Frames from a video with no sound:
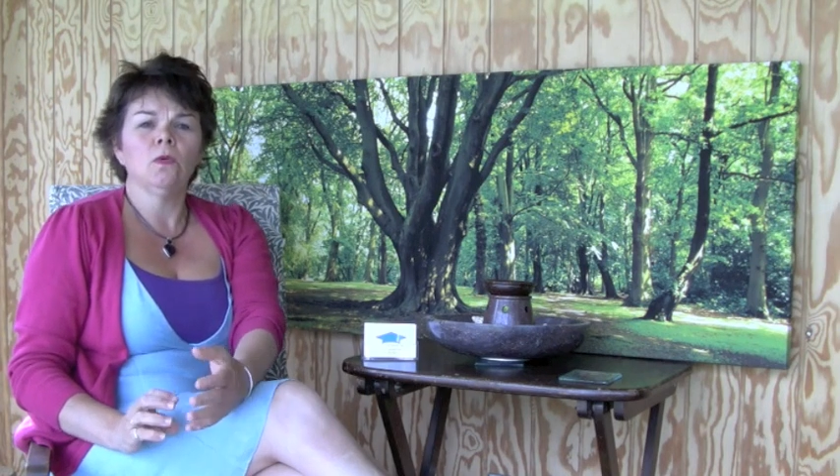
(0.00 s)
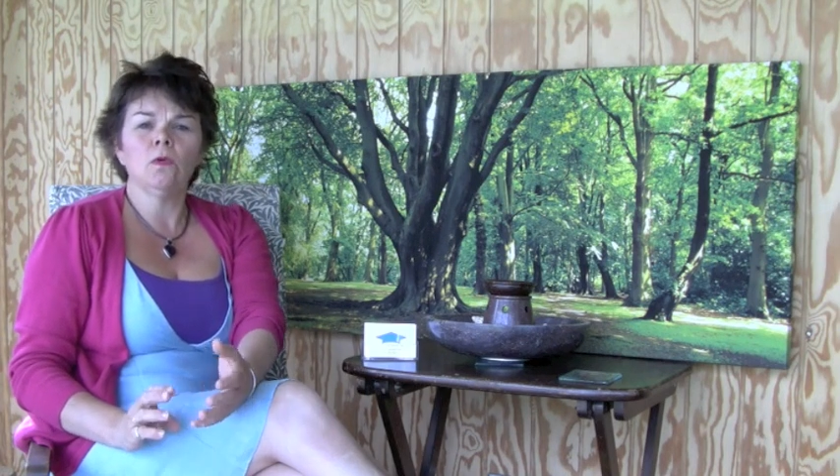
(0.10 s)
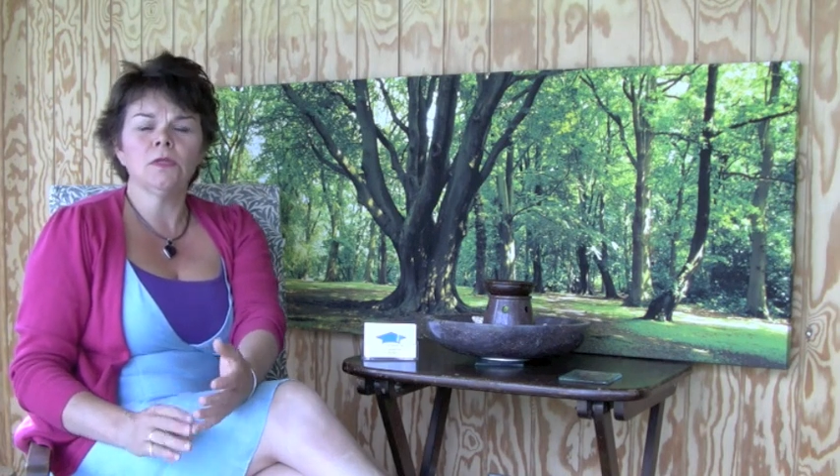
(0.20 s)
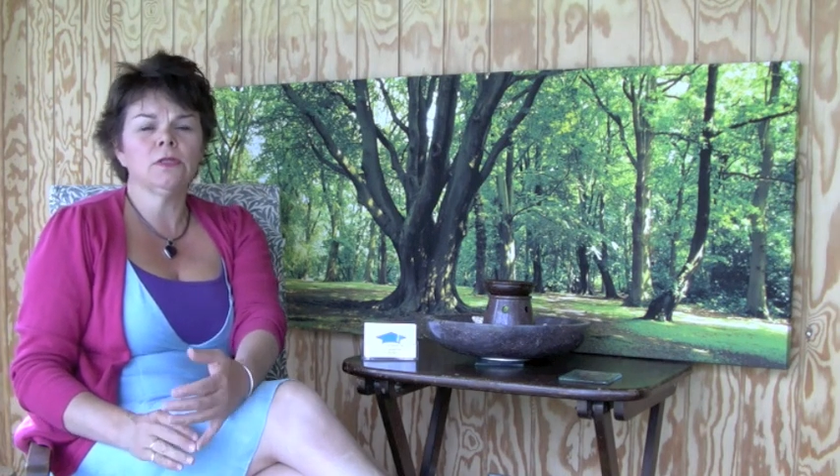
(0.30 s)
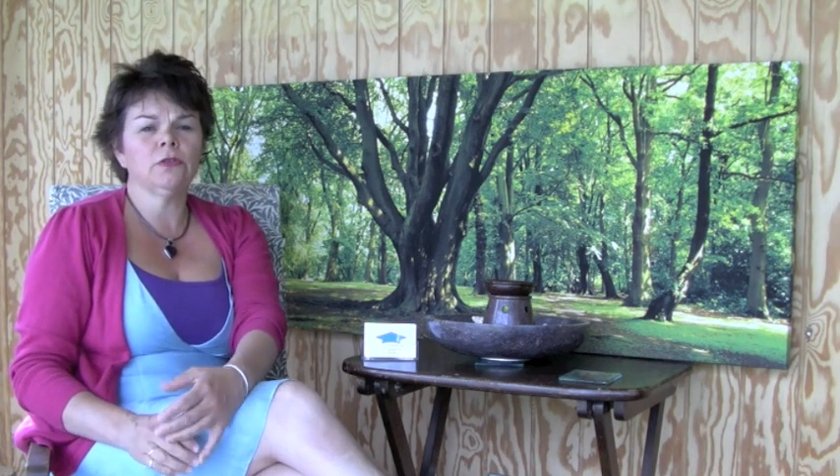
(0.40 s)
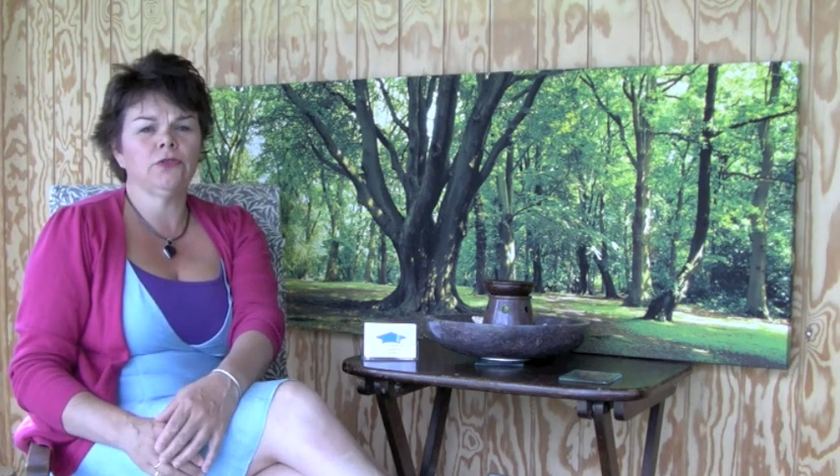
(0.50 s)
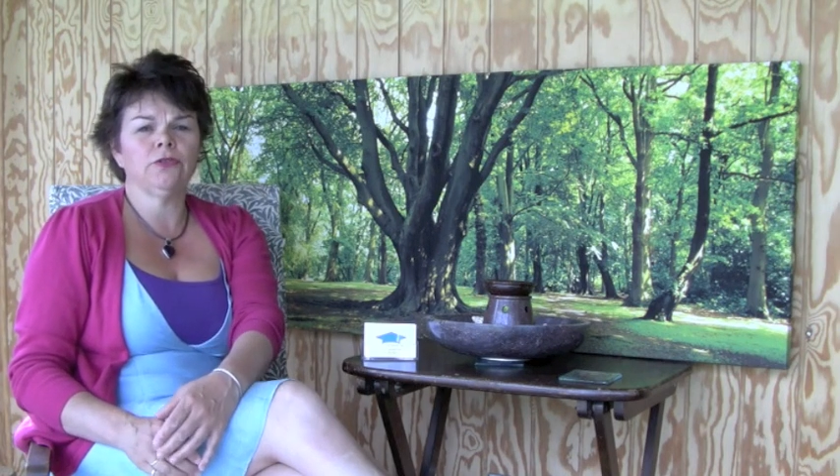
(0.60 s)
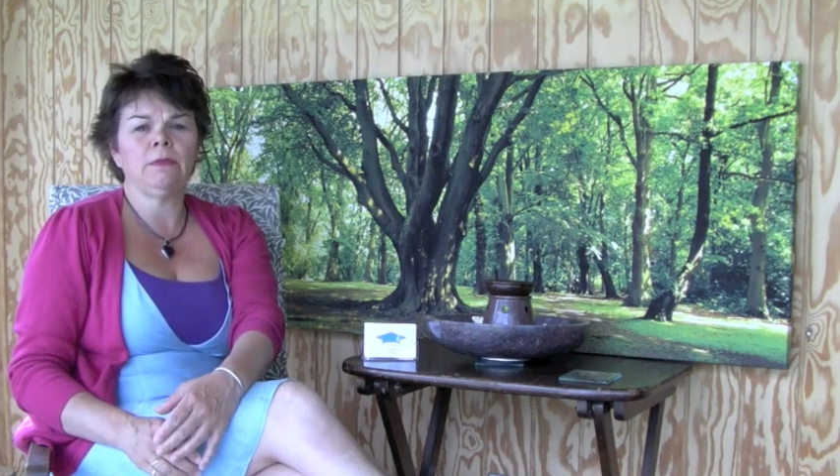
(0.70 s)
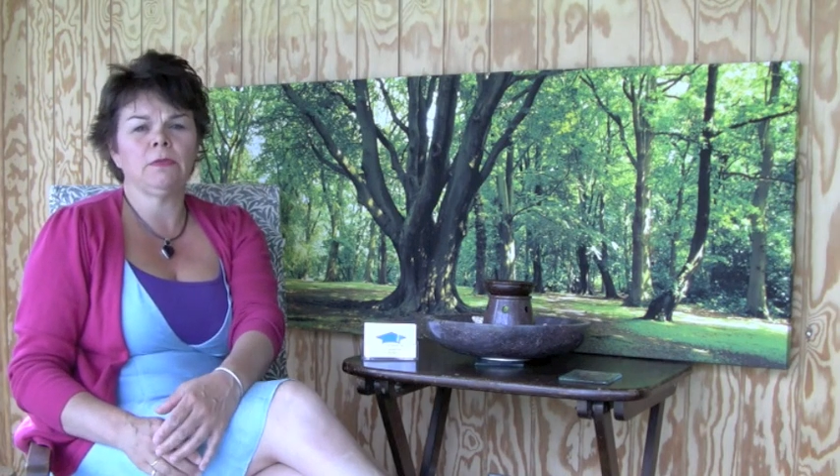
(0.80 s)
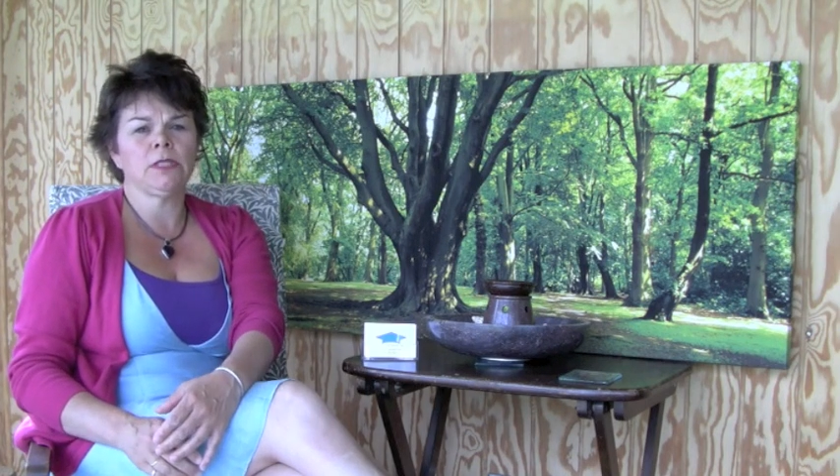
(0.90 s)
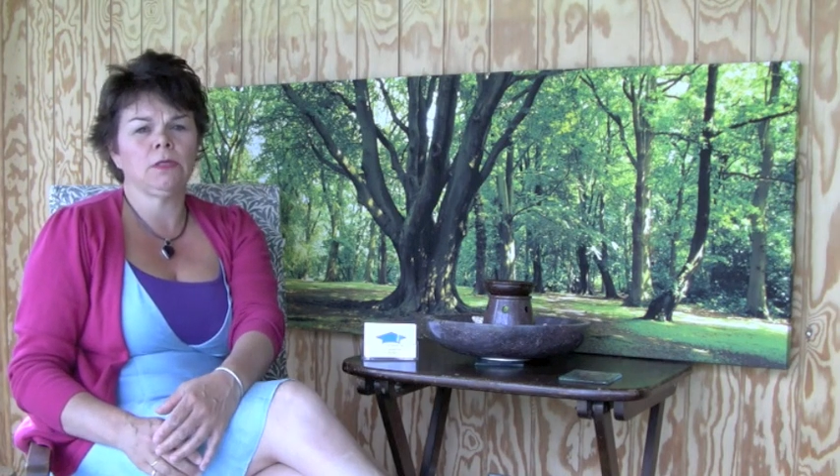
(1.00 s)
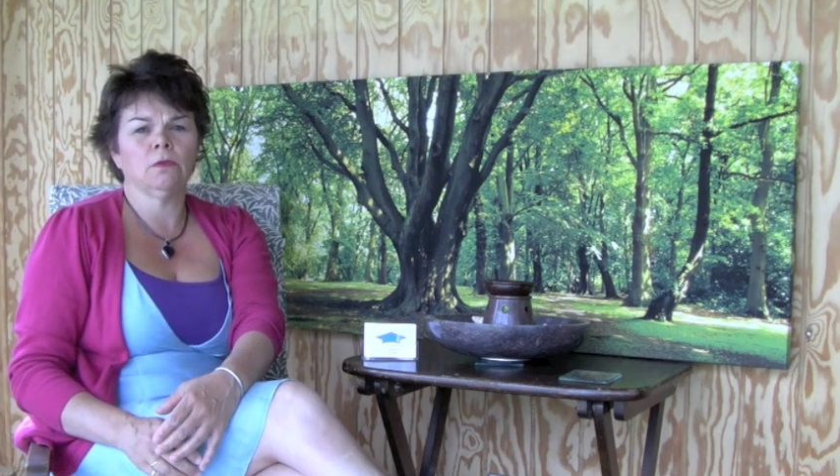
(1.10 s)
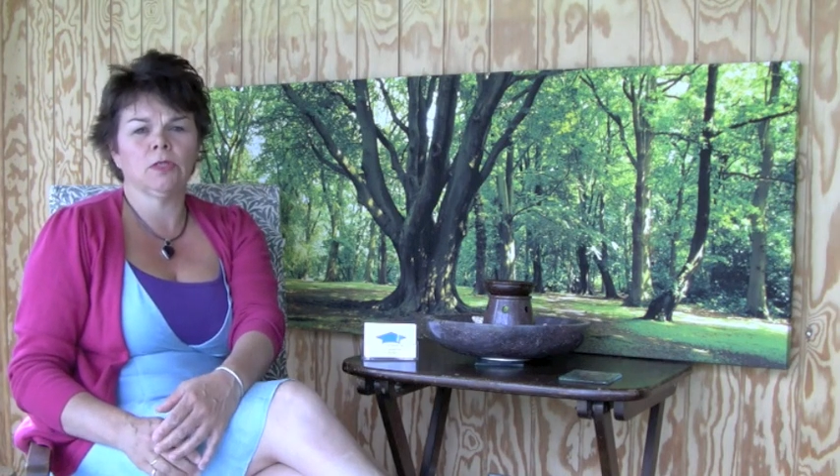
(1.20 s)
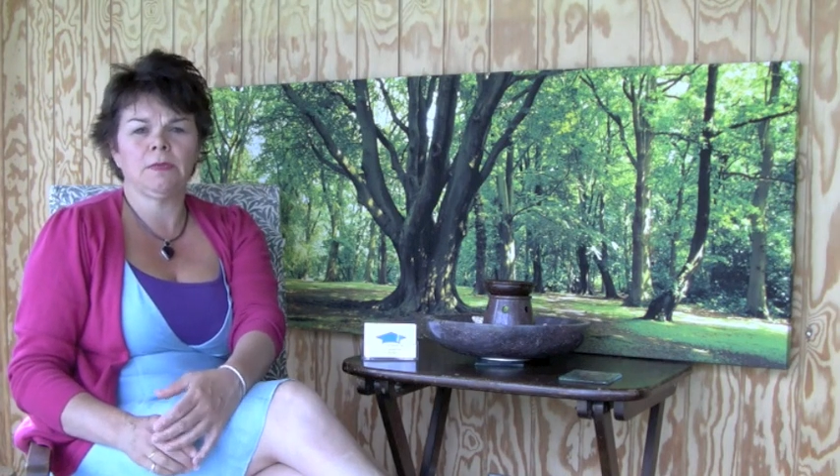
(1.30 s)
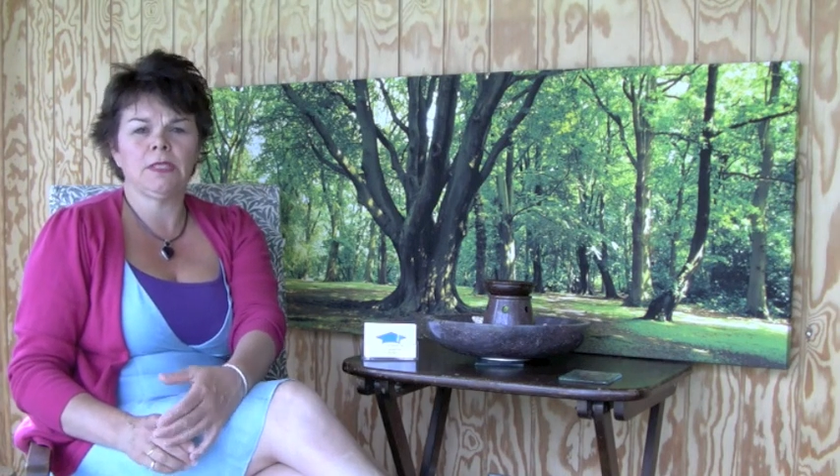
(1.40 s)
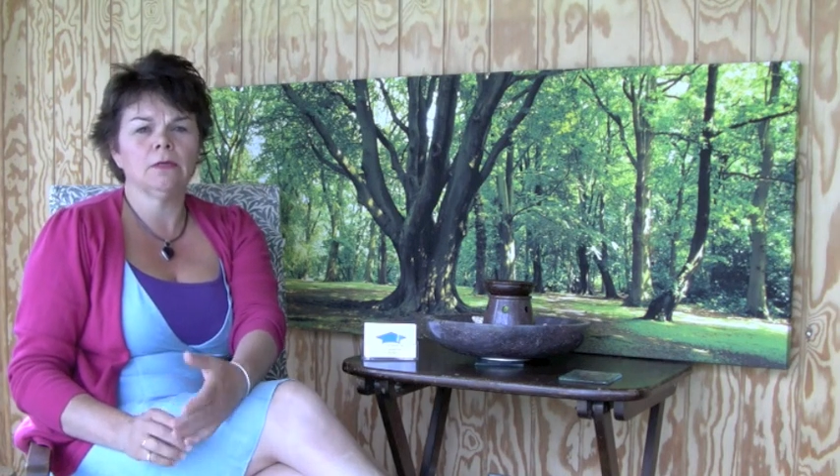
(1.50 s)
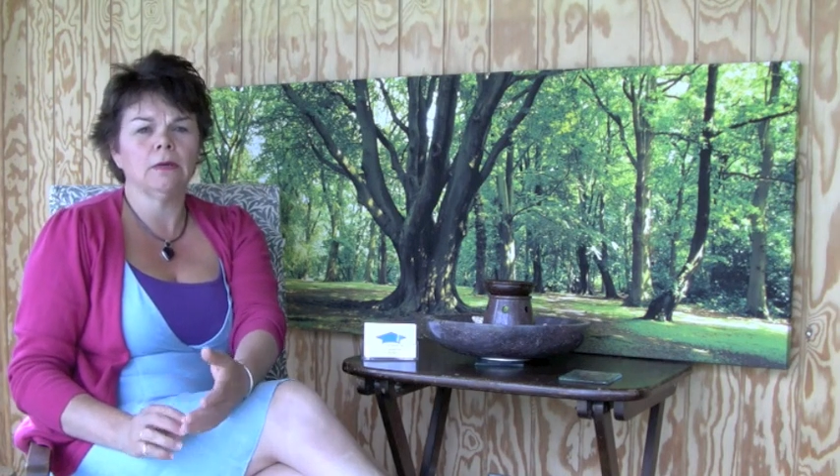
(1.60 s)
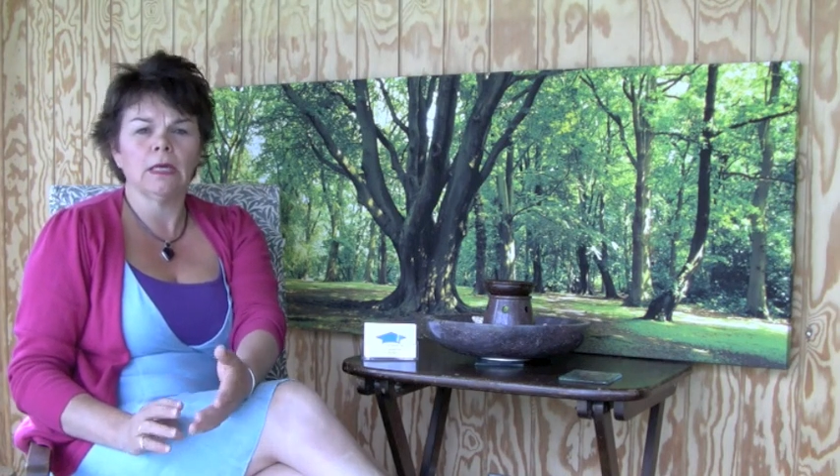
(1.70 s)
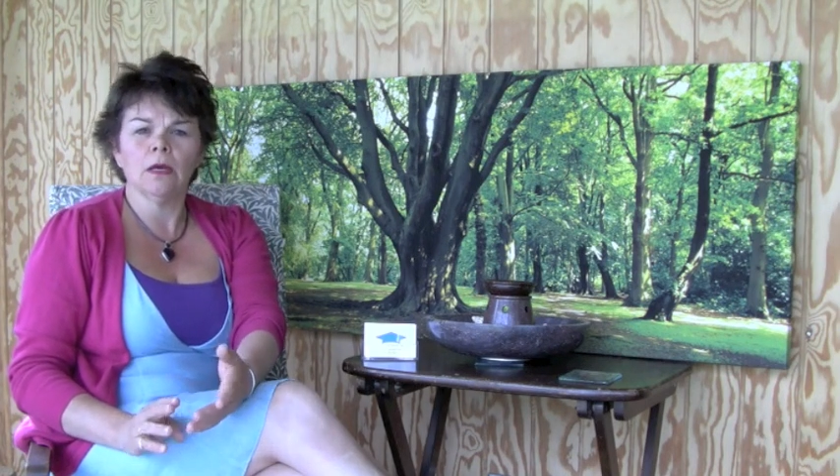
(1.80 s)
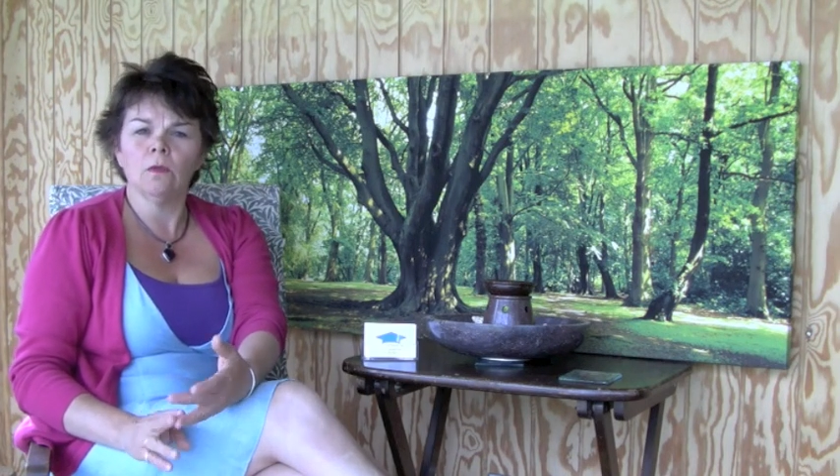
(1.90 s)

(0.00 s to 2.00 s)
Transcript: what sort of treatments you want to be doing,